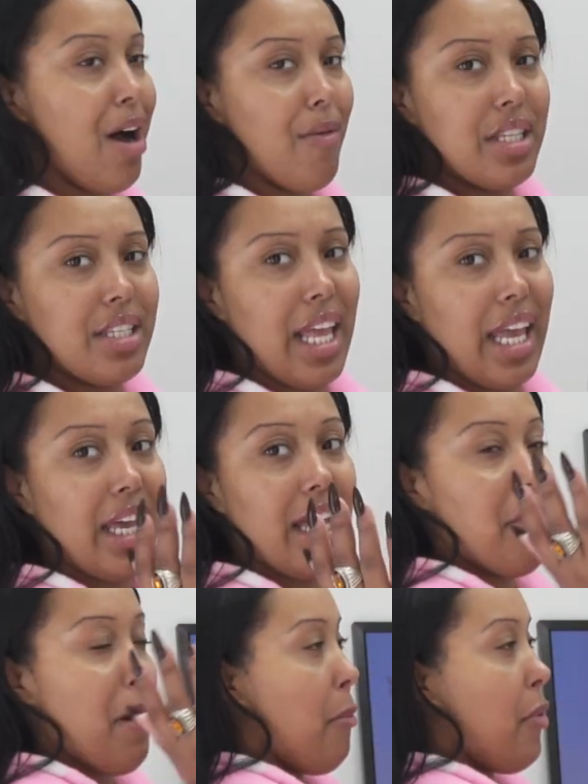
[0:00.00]
I was thinking
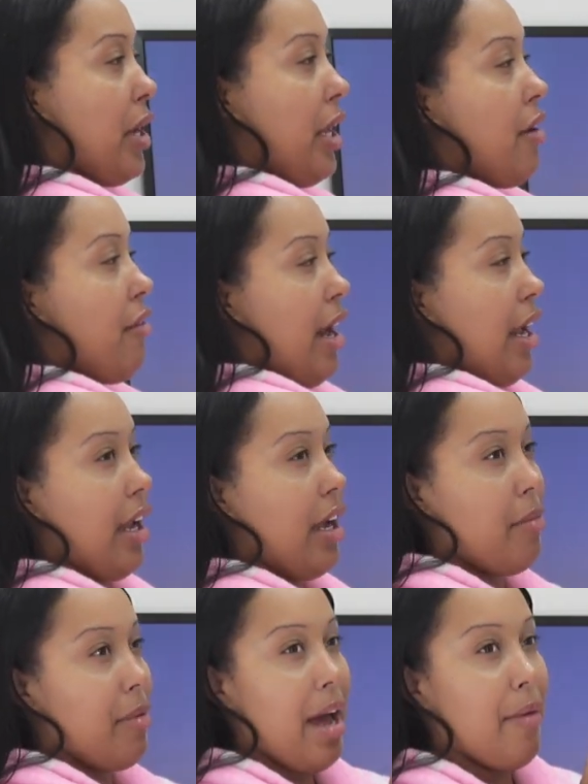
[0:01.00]
about putting it right
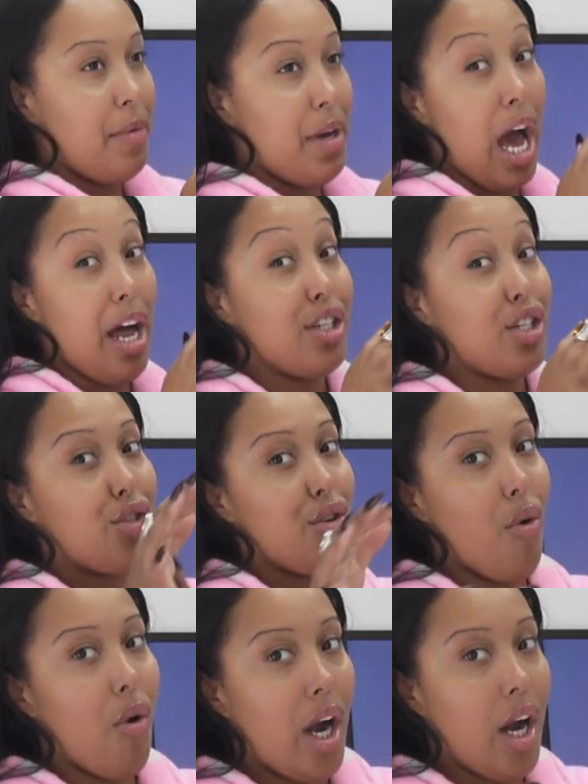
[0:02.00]
here, but I'm not
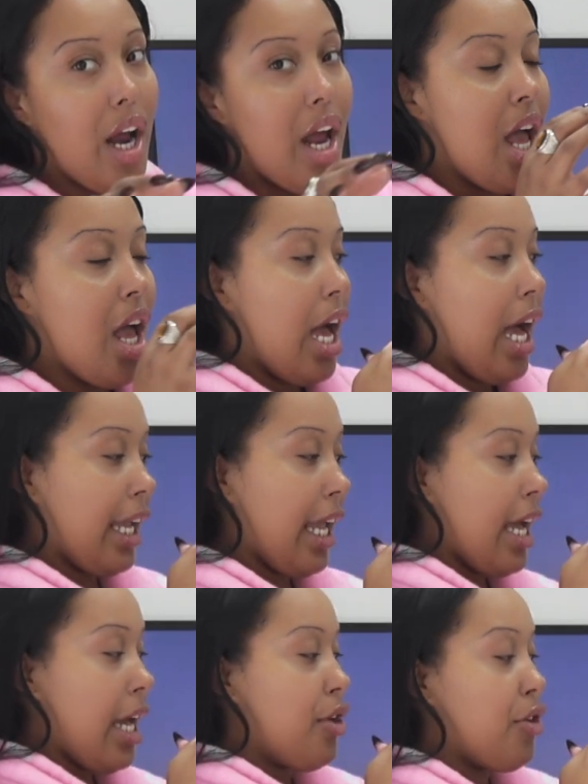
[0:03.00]
sure
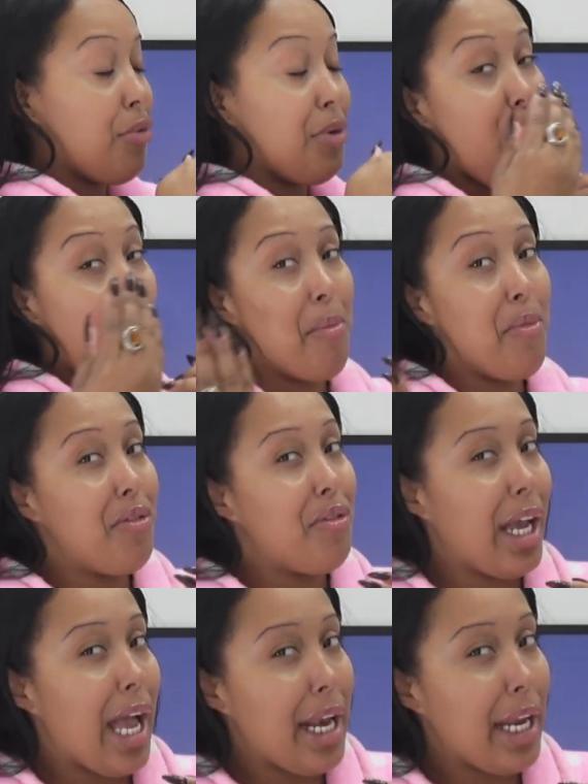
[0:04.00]
again we are
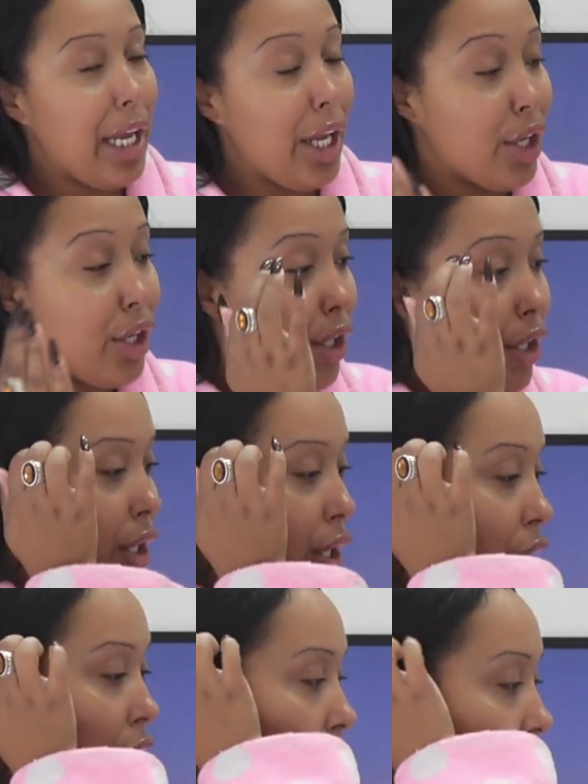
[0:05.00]
moving out of here
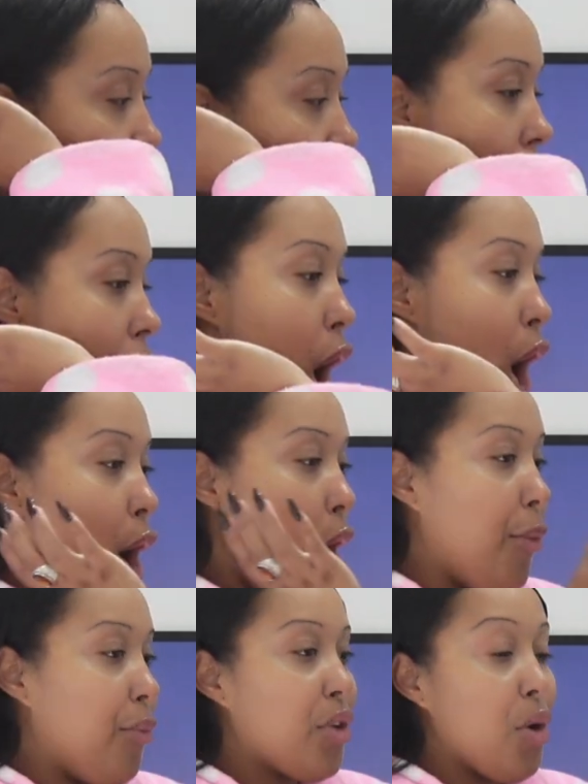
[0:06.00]

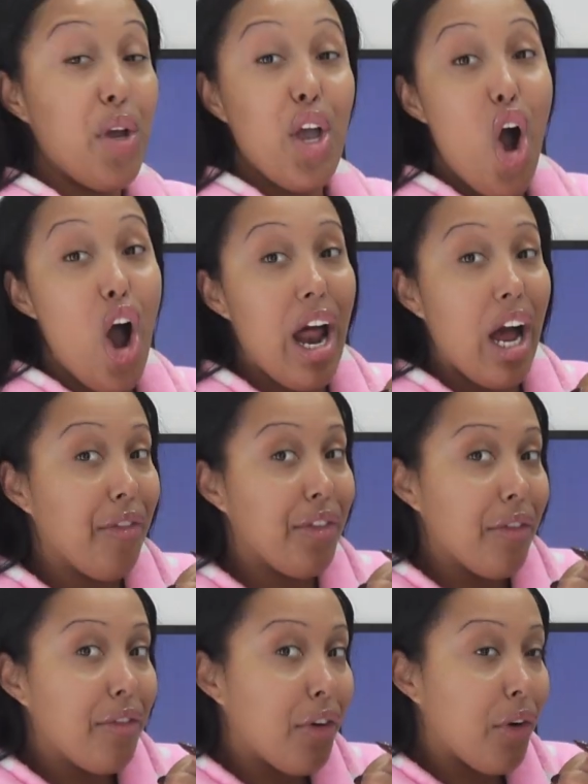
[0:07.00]
um, we are
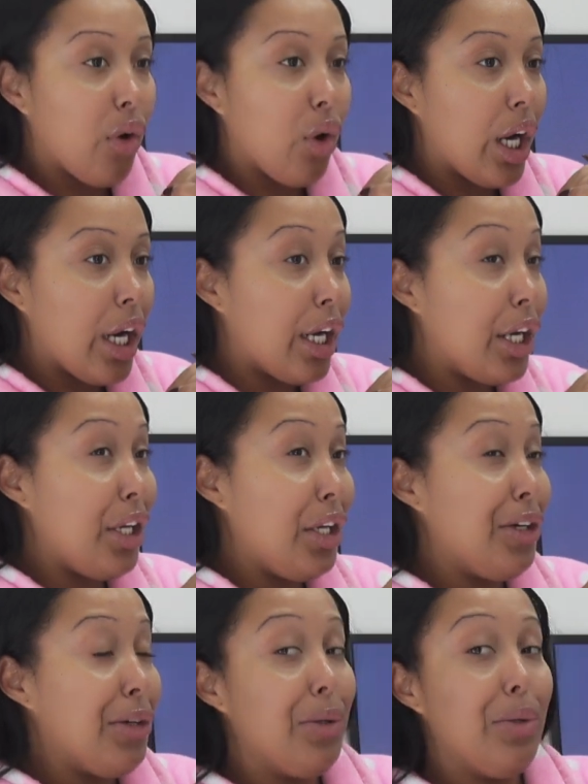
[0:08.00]
hunting for a
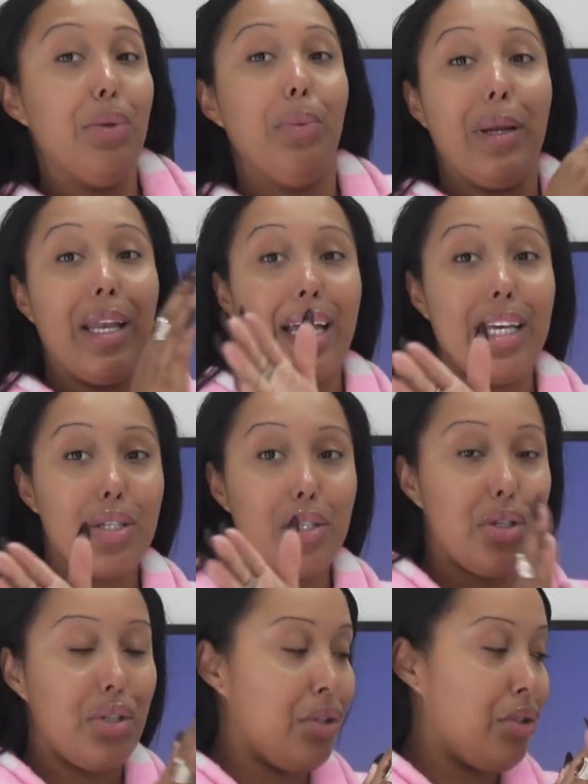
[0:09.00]
new
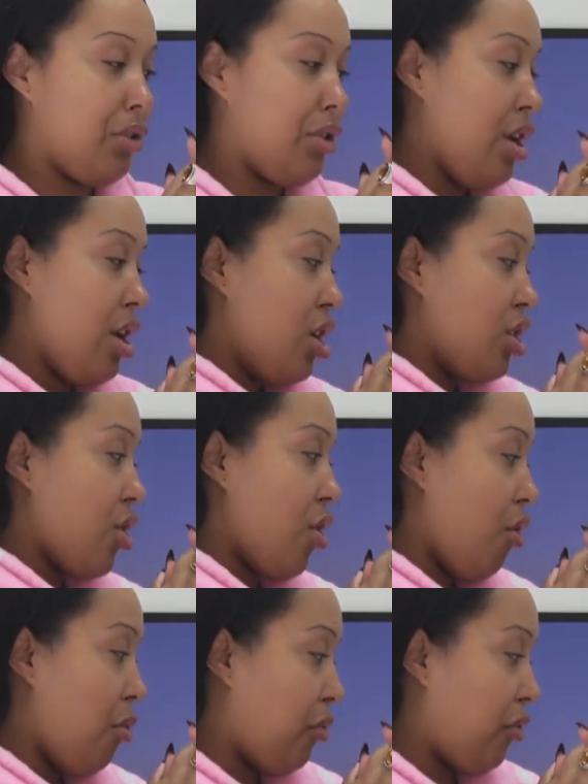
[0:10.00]
place too so
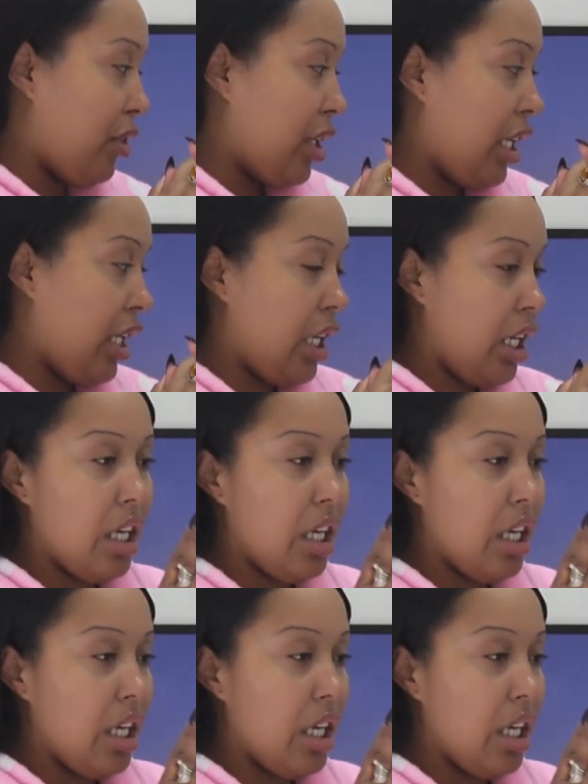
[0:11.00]
hopefully